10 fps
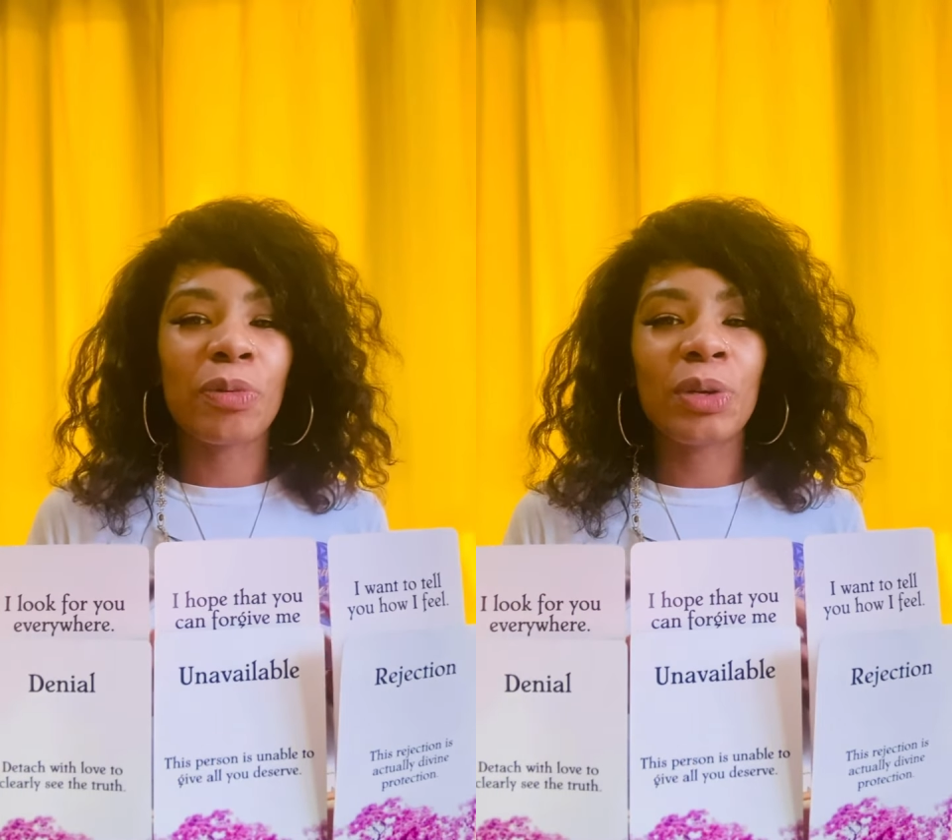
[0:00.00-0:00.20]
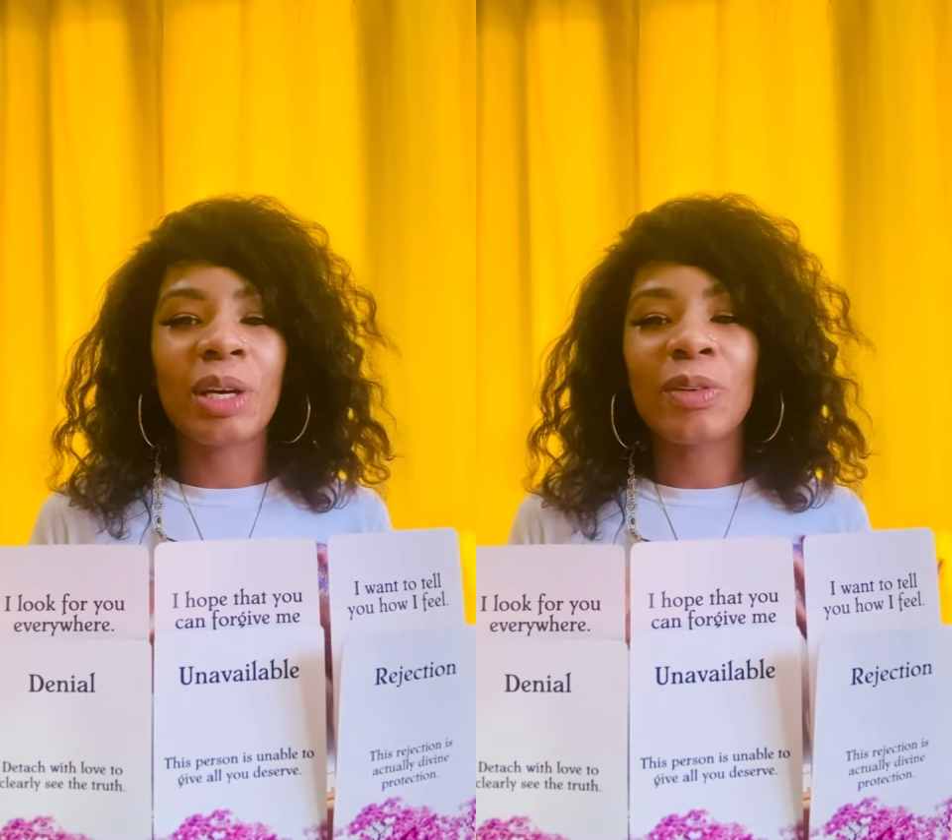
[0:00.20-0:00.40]

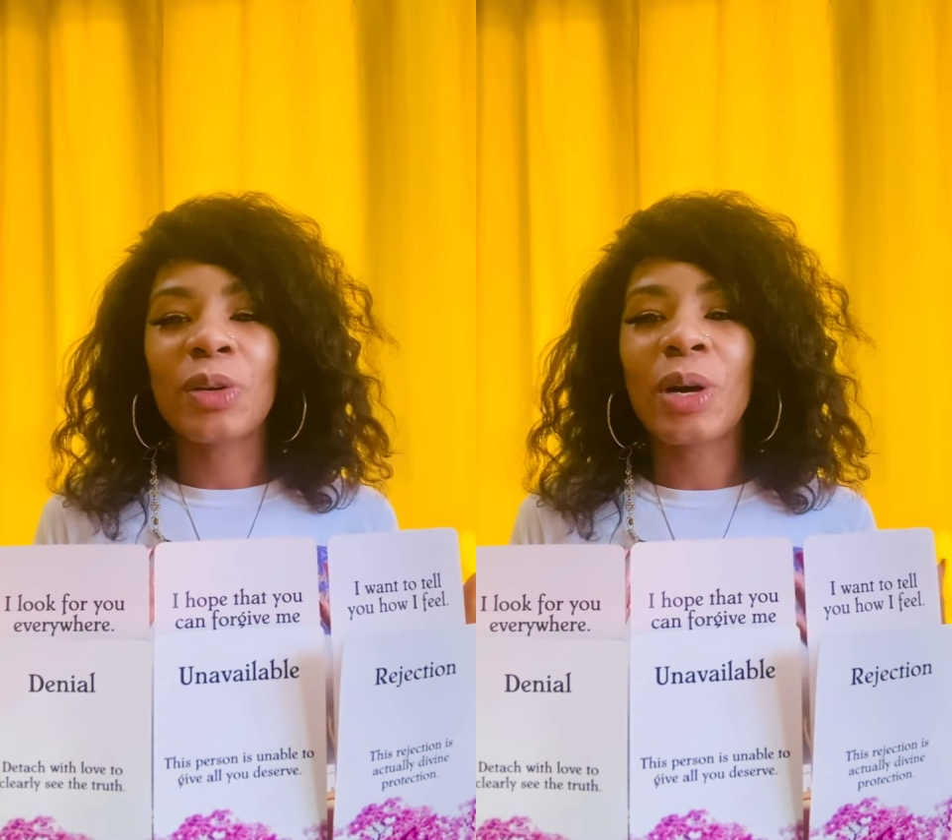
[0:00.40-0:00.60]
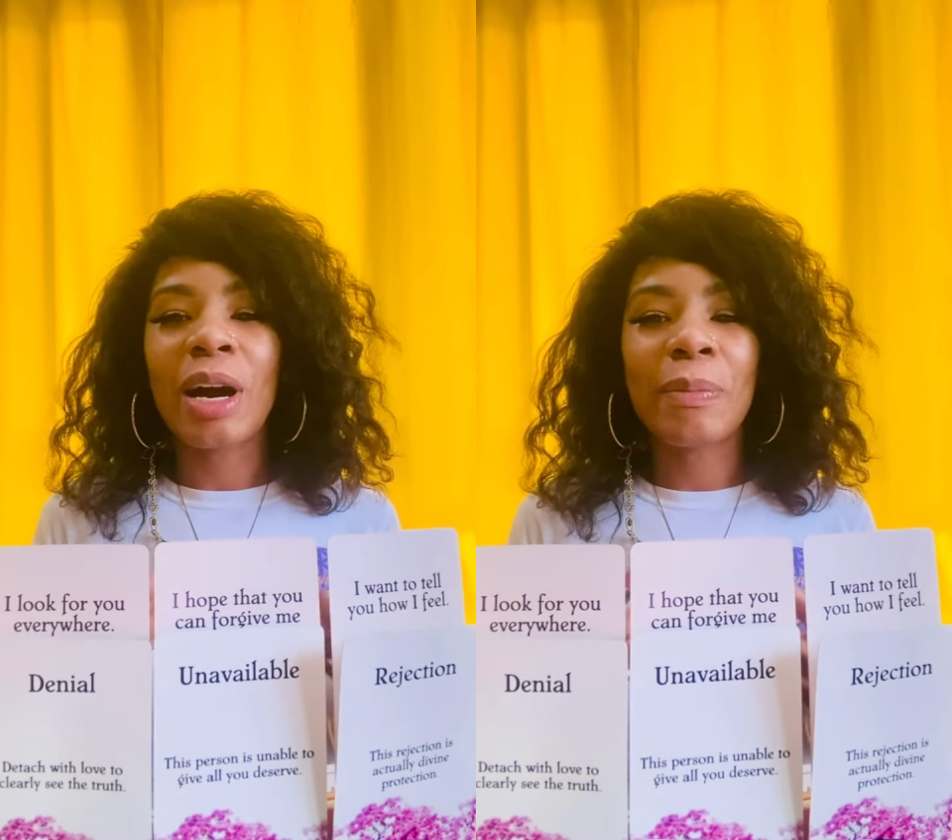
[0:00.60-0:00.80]
You never
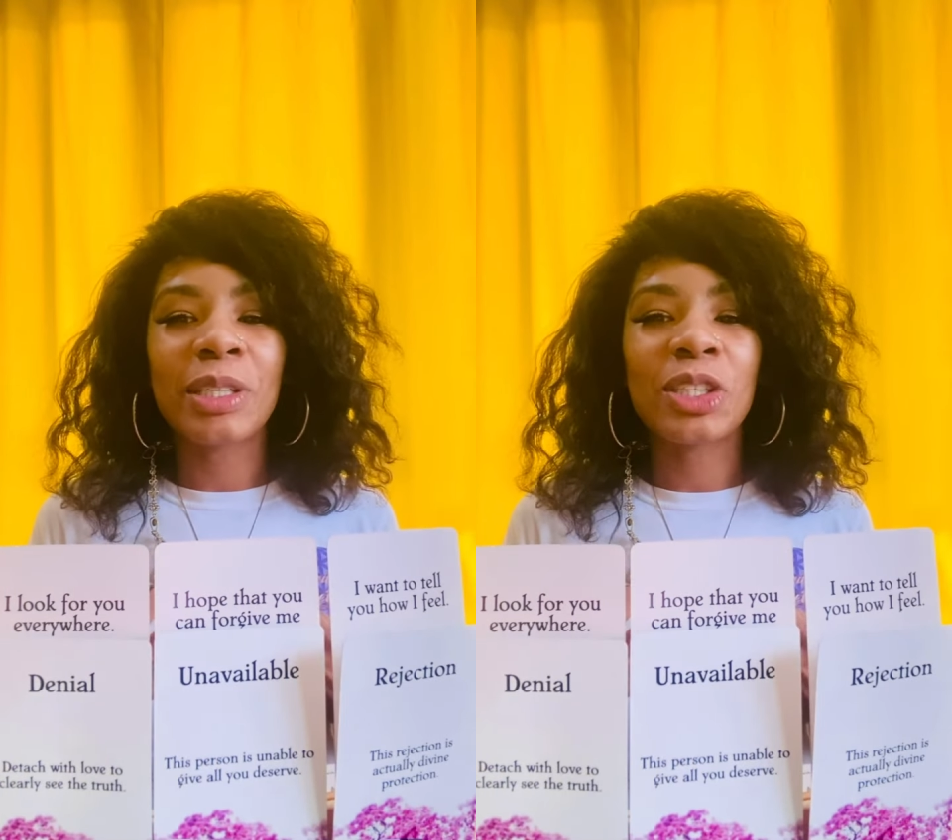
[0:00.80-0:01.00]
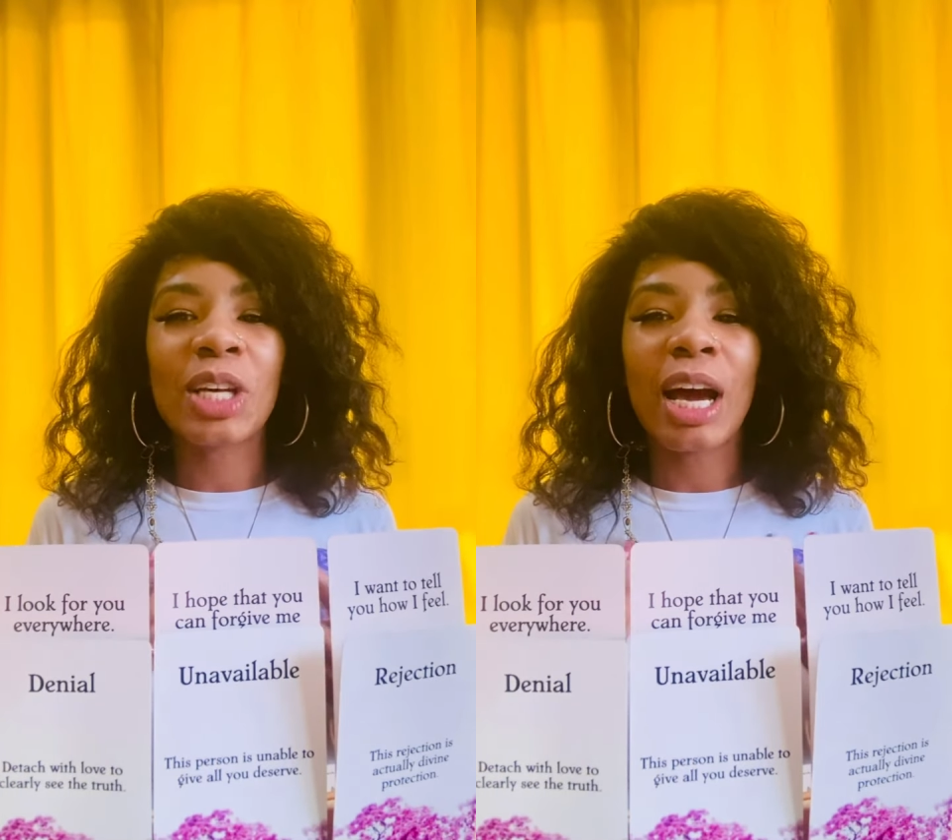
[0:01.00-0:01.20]
know how
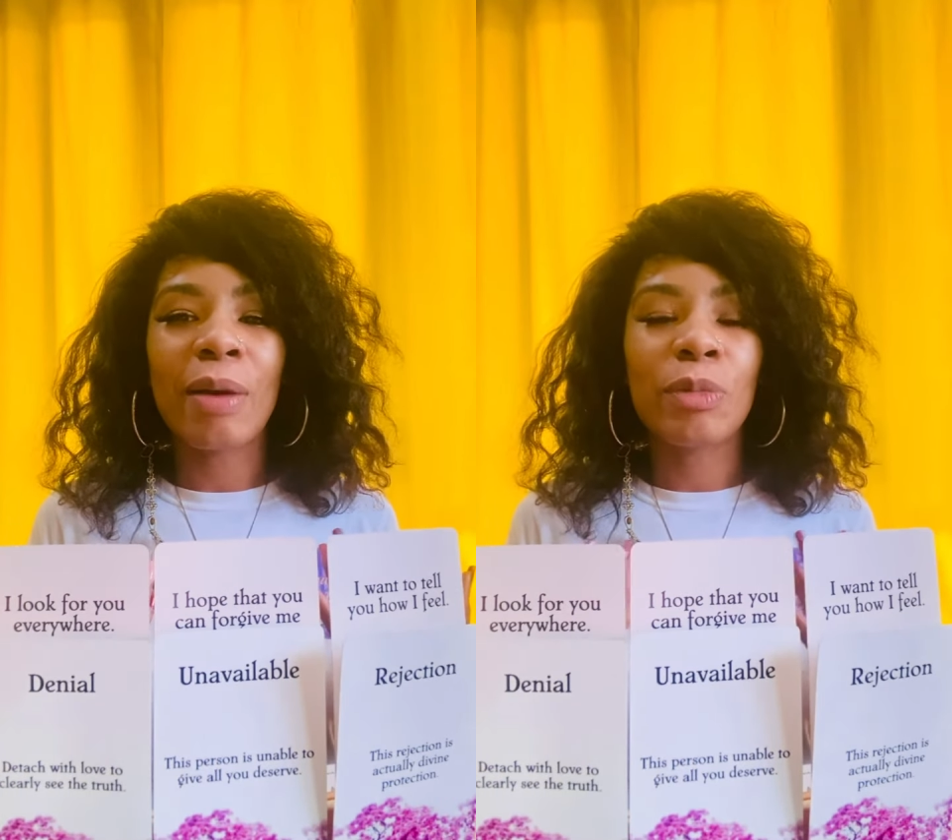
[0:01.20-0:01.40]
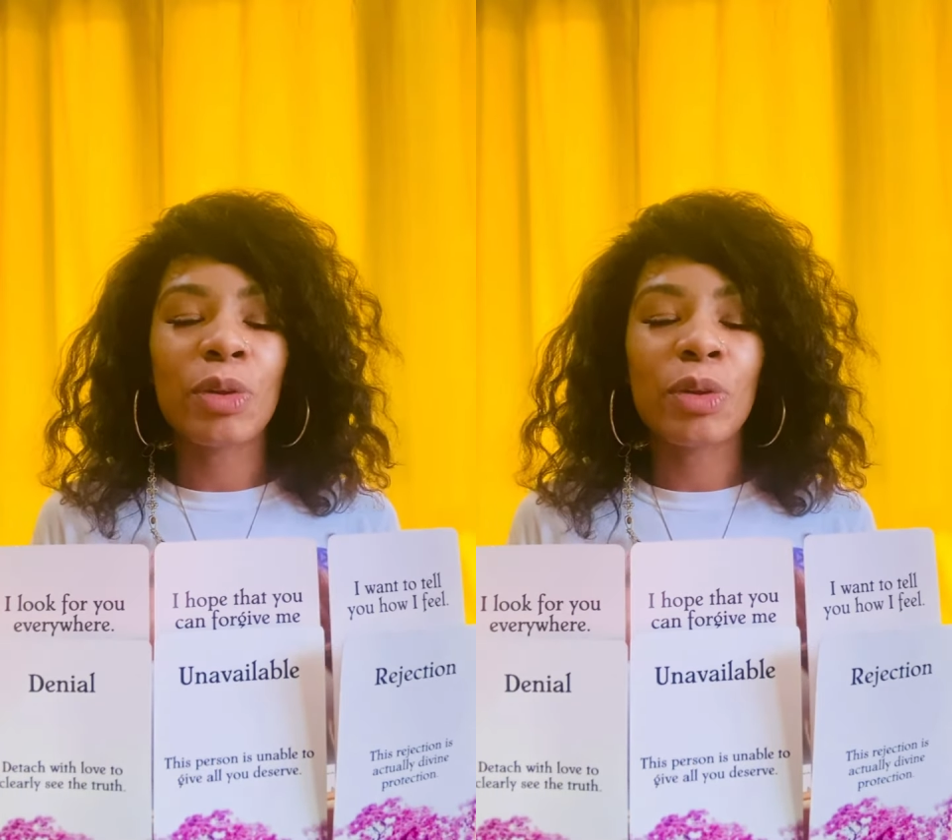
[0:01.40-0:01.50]
much time you